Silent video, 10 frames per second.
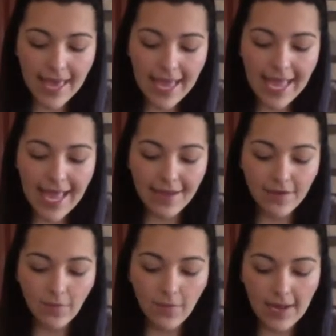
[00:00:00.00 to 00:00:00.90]
and
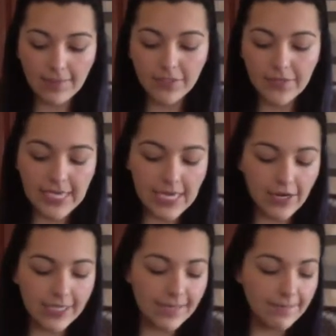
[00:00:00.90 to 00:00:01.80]
what I'm doing here
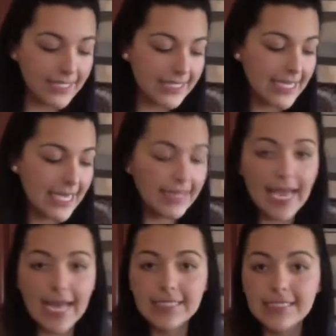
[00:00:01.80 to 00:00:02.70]
is I'm placing it
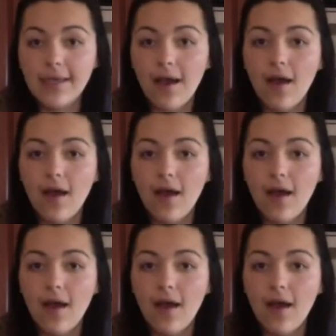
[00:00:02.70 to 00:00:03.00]
last